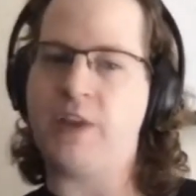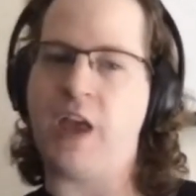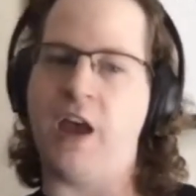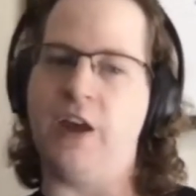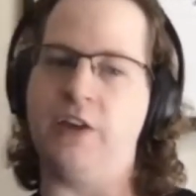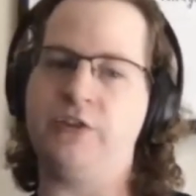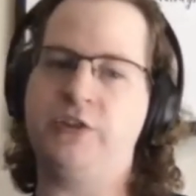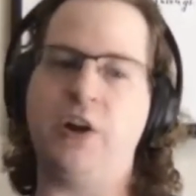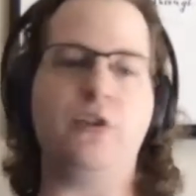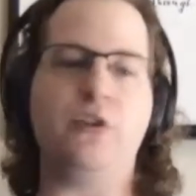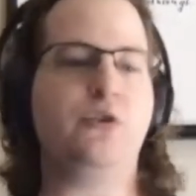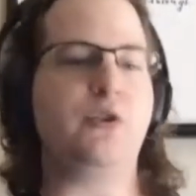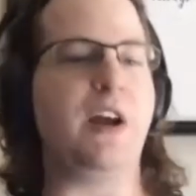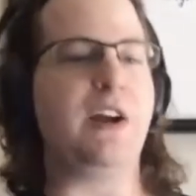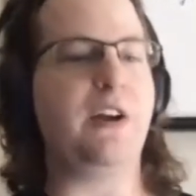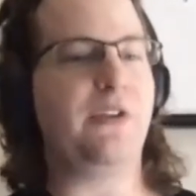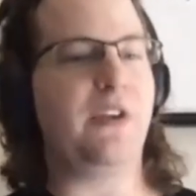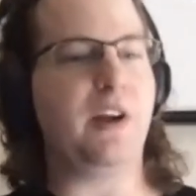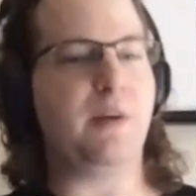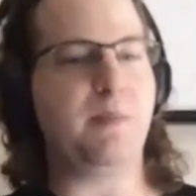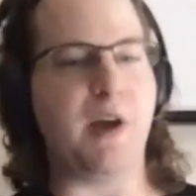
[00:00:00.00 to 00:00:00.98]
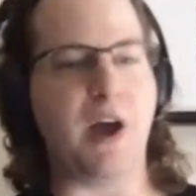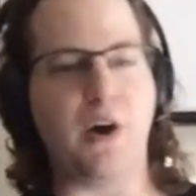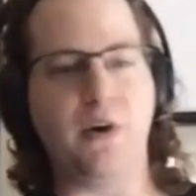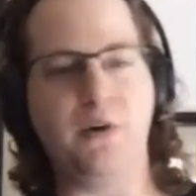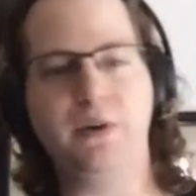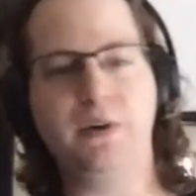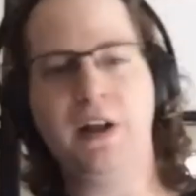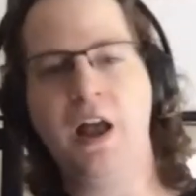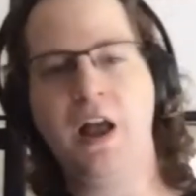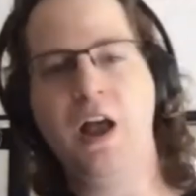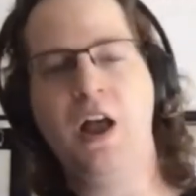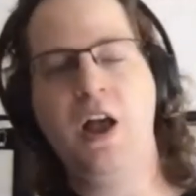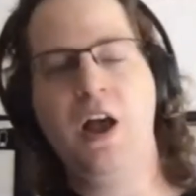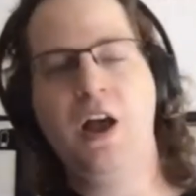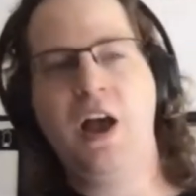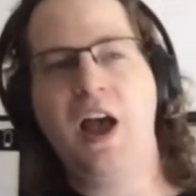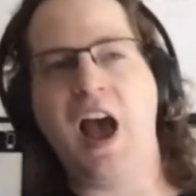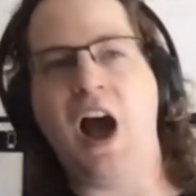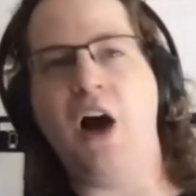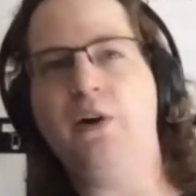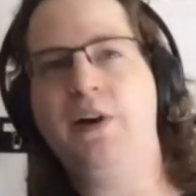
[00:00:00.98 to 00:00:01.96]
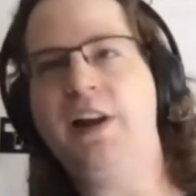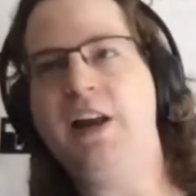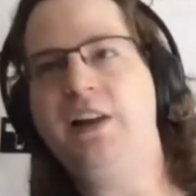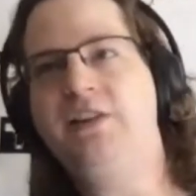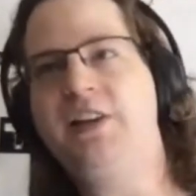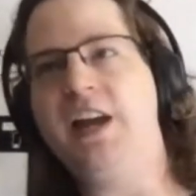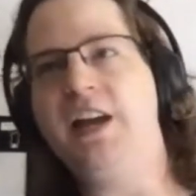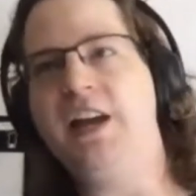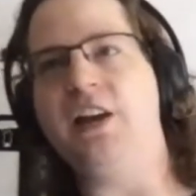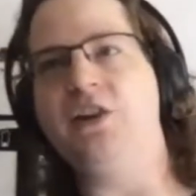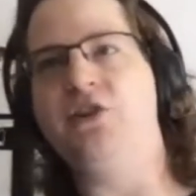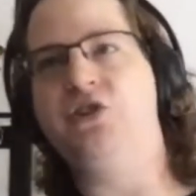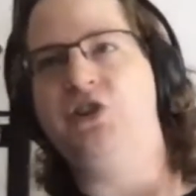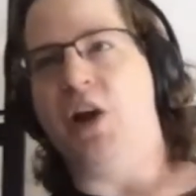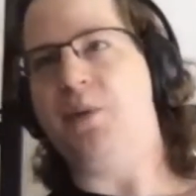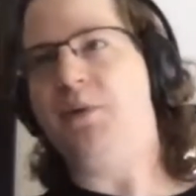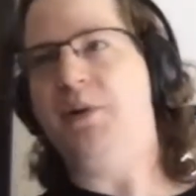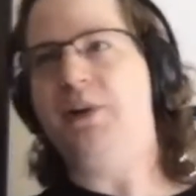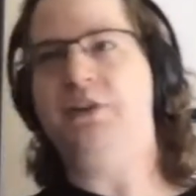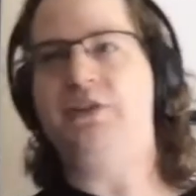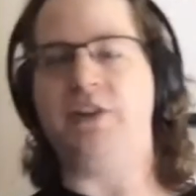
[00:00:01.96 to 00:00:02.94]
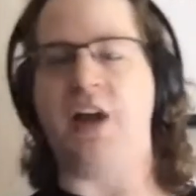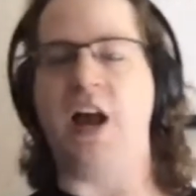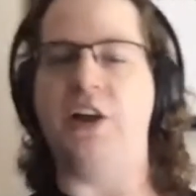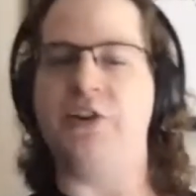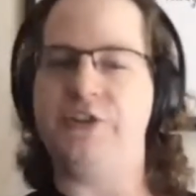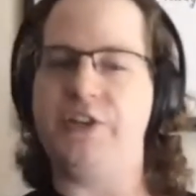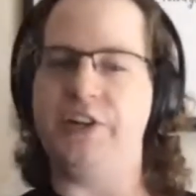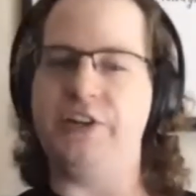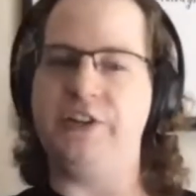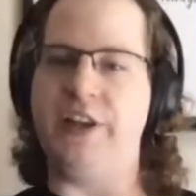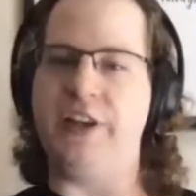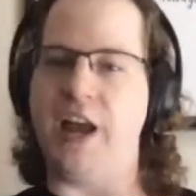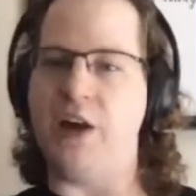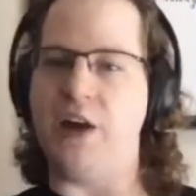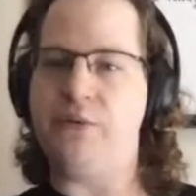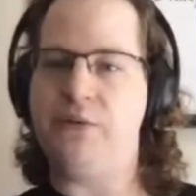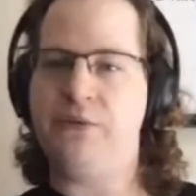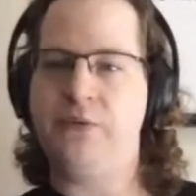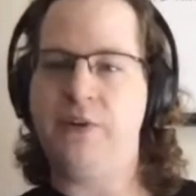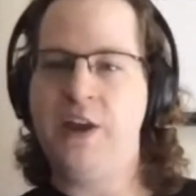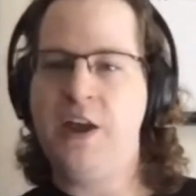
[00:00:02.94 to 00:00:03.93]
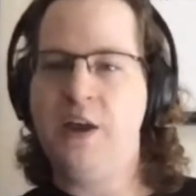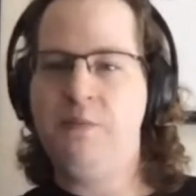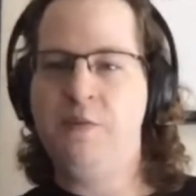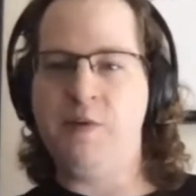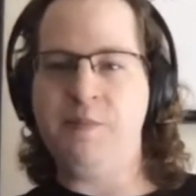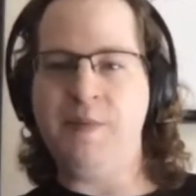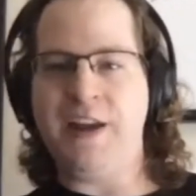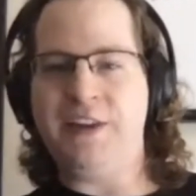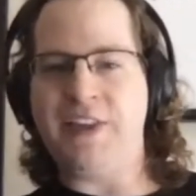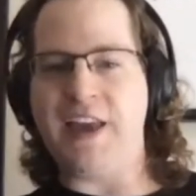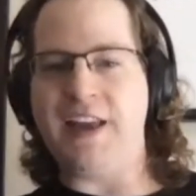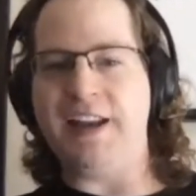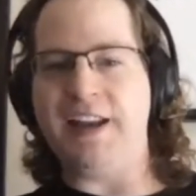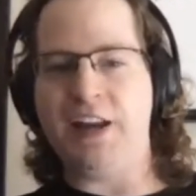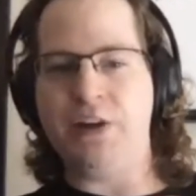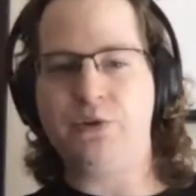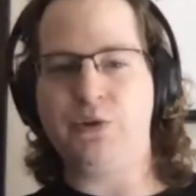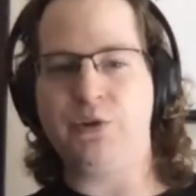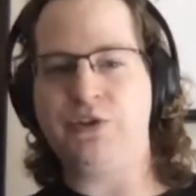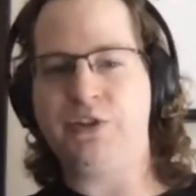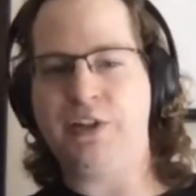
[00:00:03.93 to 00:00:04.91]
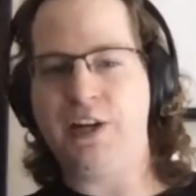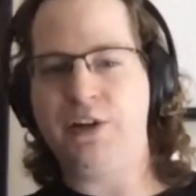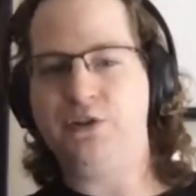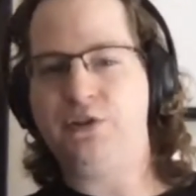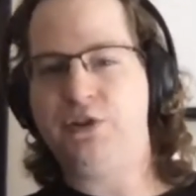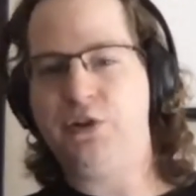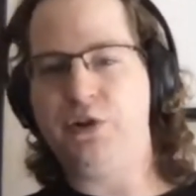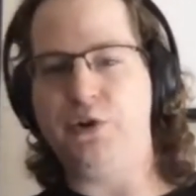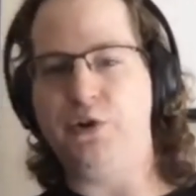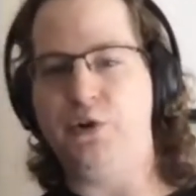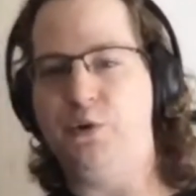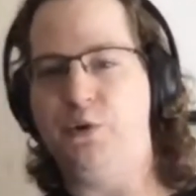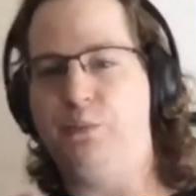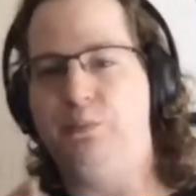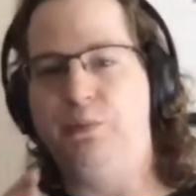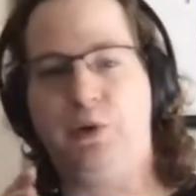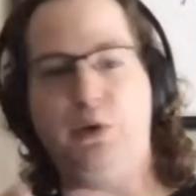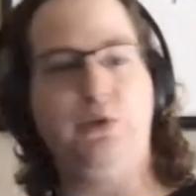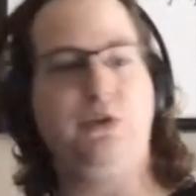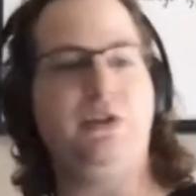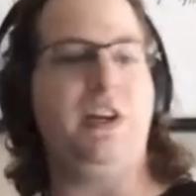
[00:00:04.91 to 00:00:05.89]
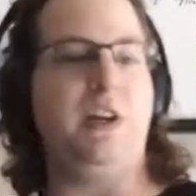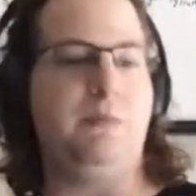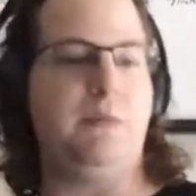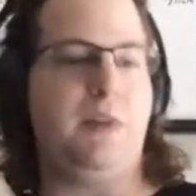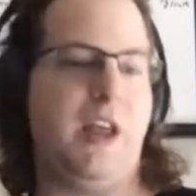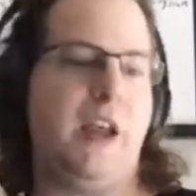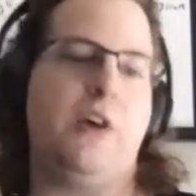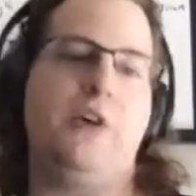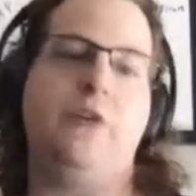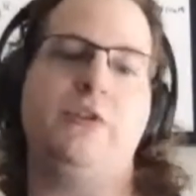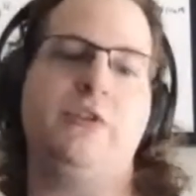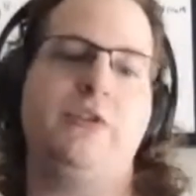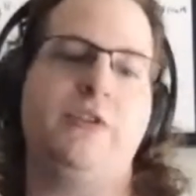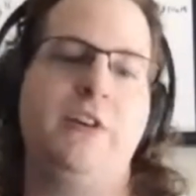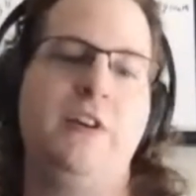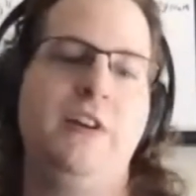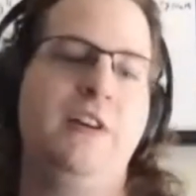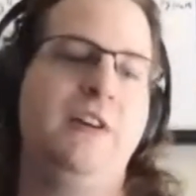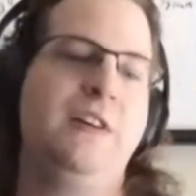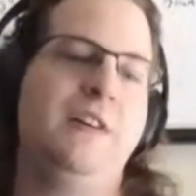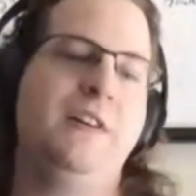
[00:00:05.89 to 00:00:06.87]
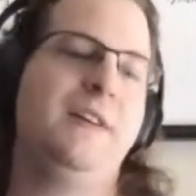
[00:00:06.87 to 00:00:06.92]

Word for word: Uh, start trying to think about how can I take a Jeopardy style CTF, but make that interesting to blue team players.